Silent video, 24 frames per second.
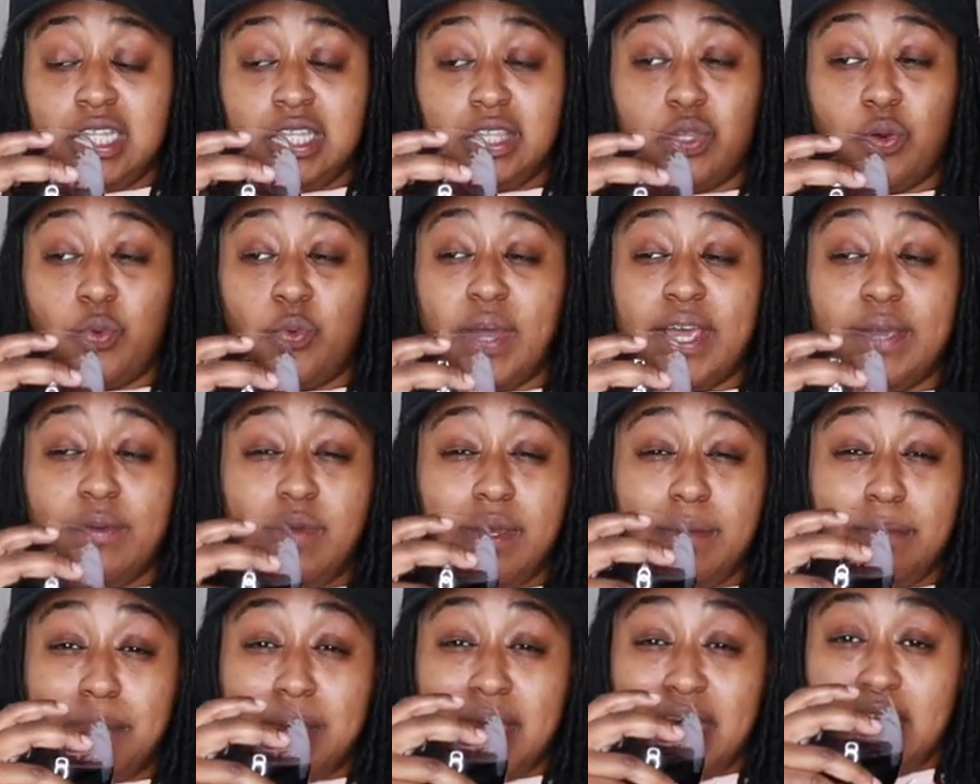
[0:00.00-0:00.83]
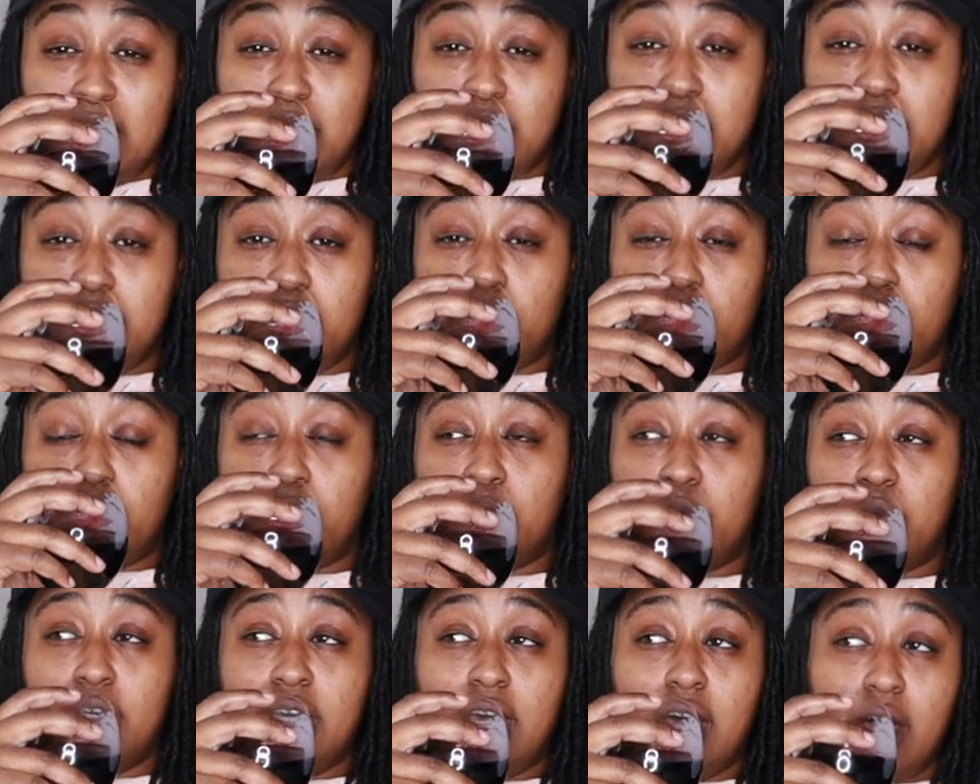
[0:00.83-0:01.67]
the way we met,
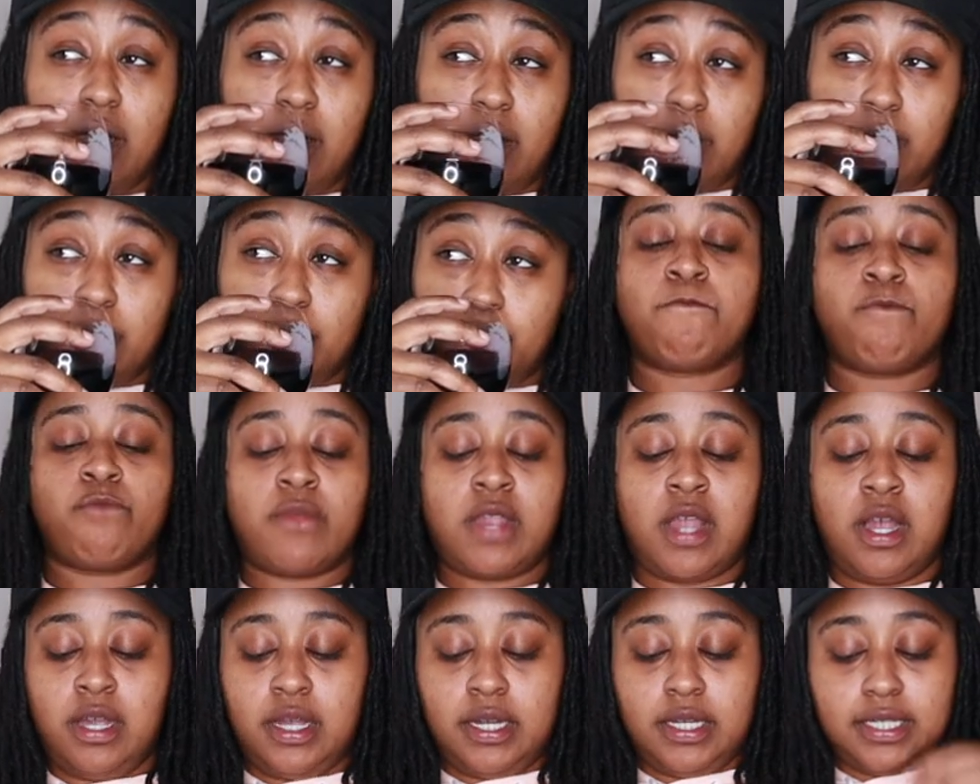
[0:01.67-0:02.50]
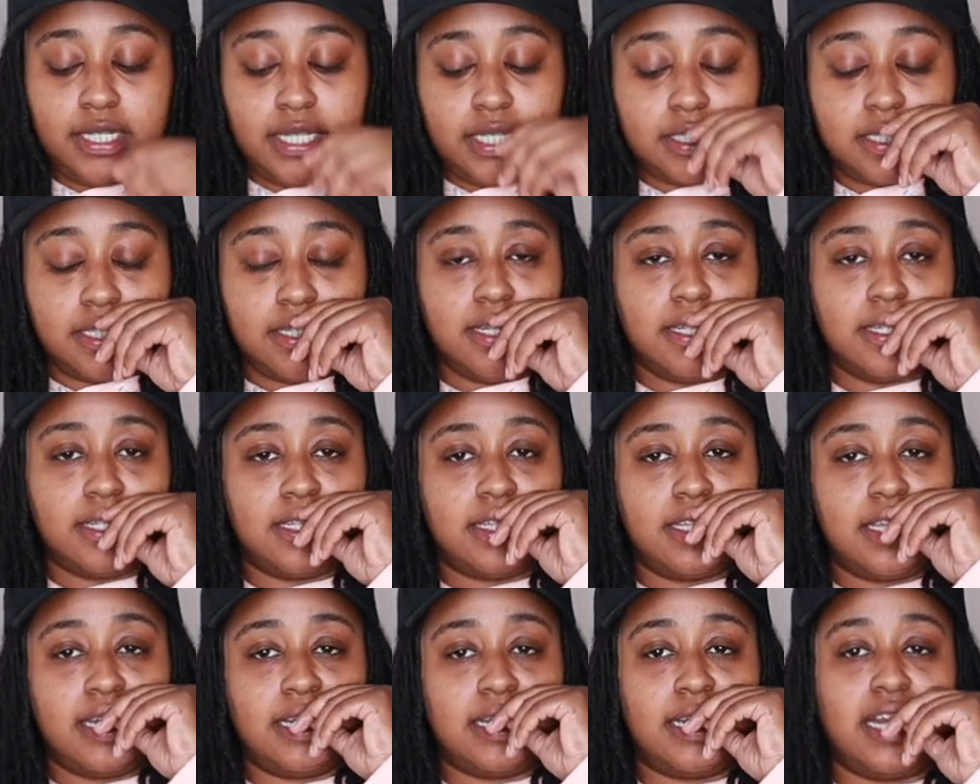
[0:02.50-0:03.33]
y'all, that's
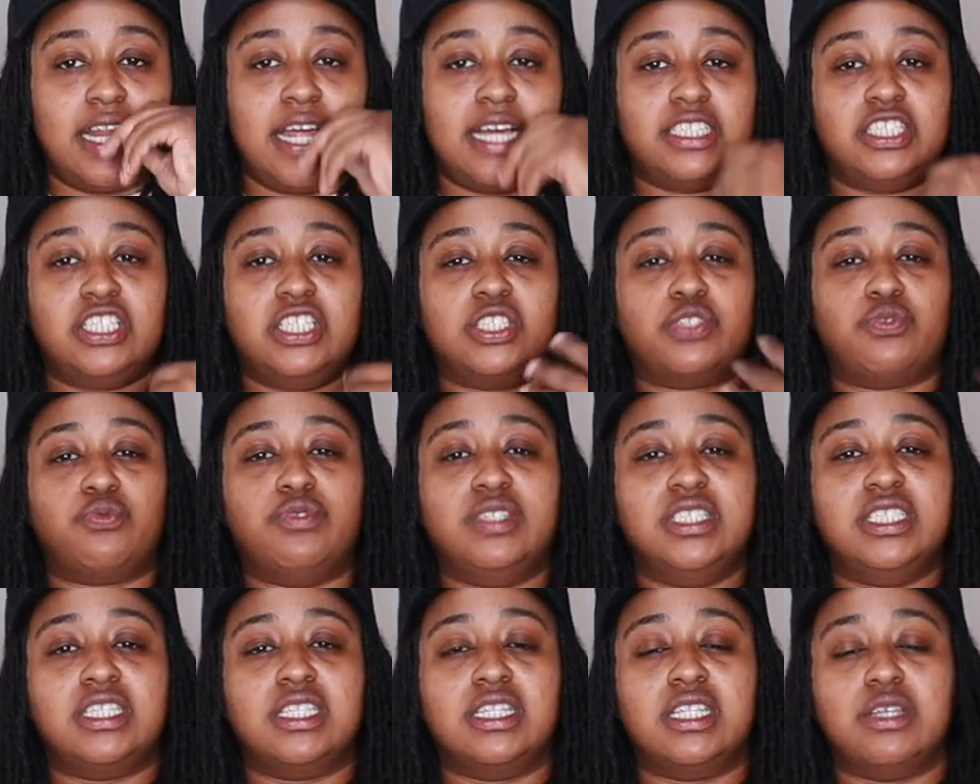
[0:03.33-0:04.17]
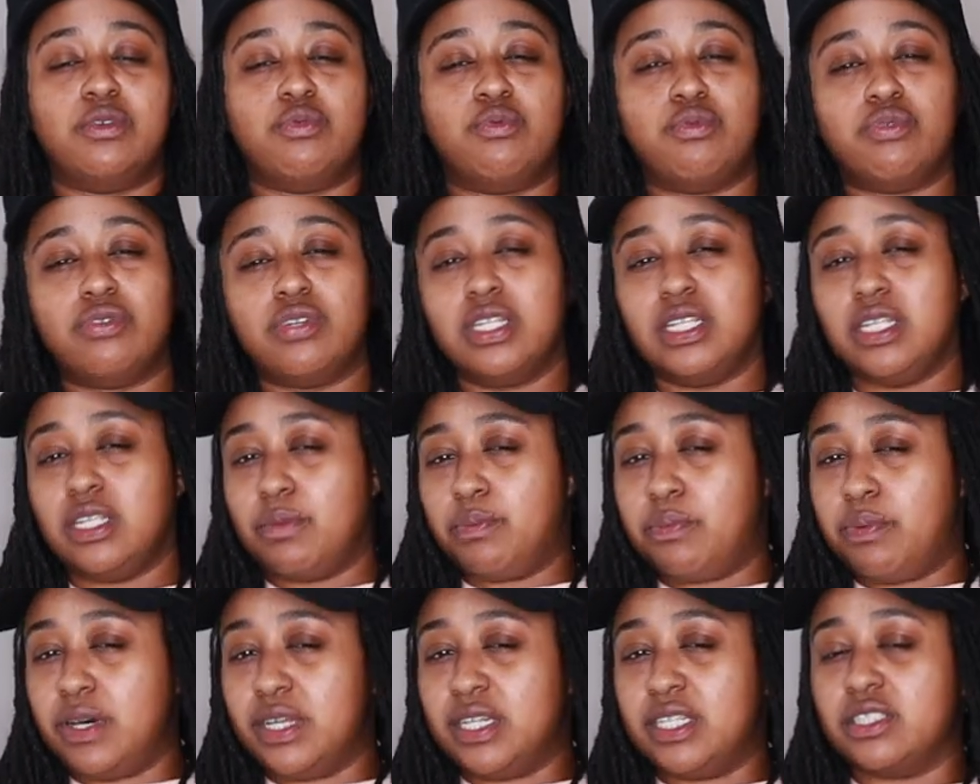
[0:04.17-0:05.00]
another thing that I just recently really
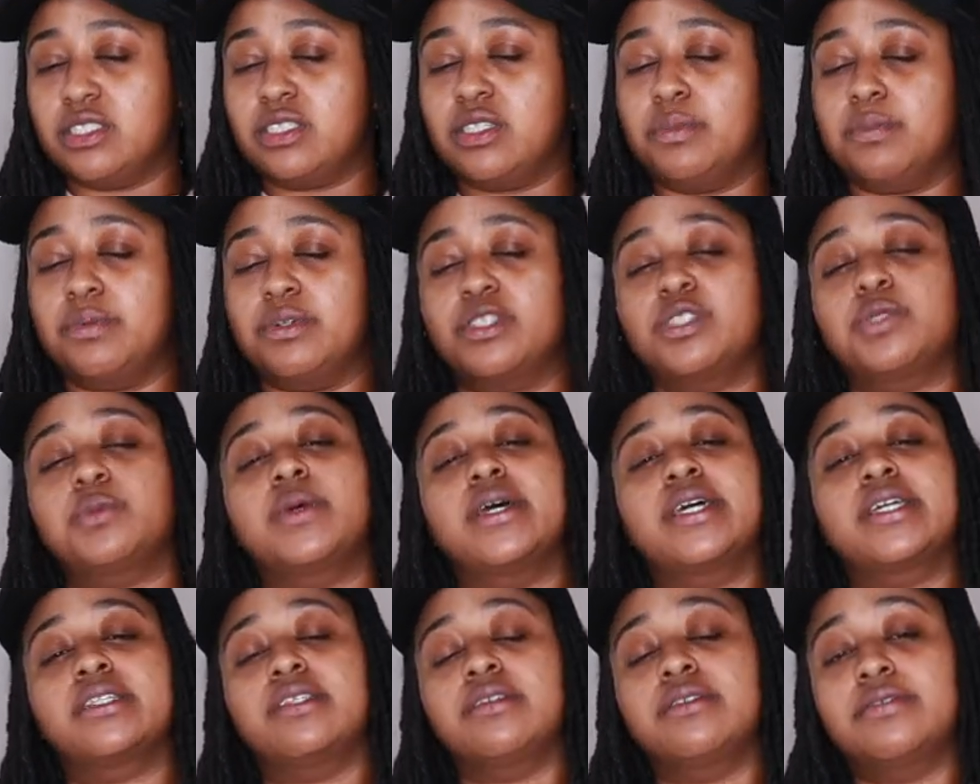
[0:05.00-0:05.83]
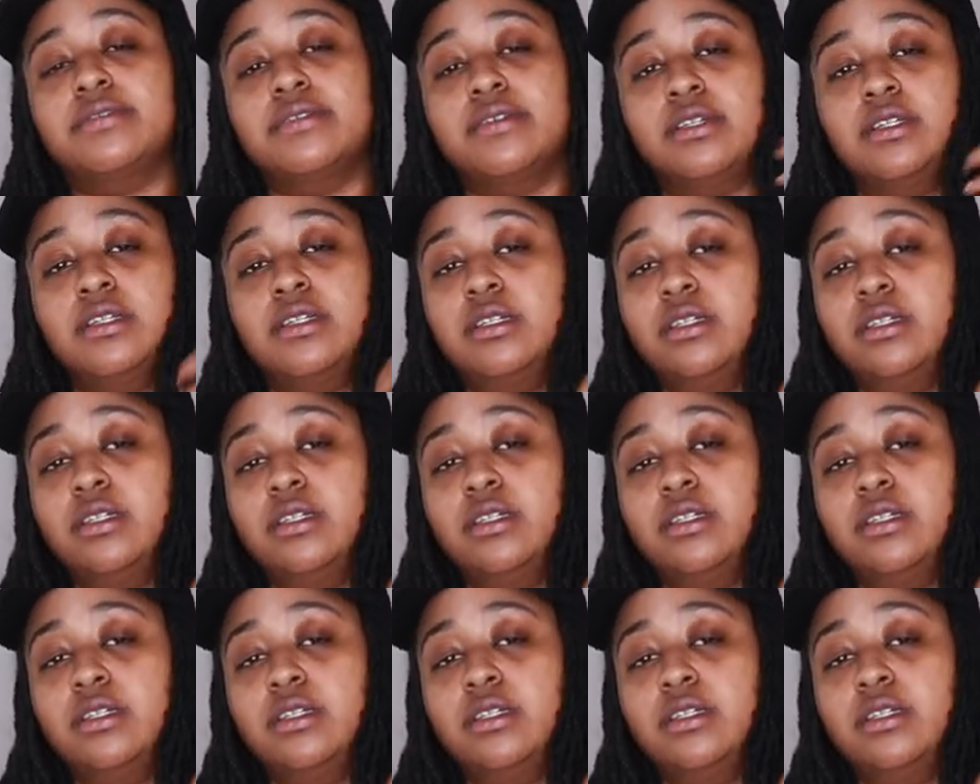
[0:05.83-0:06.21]
put into perspective.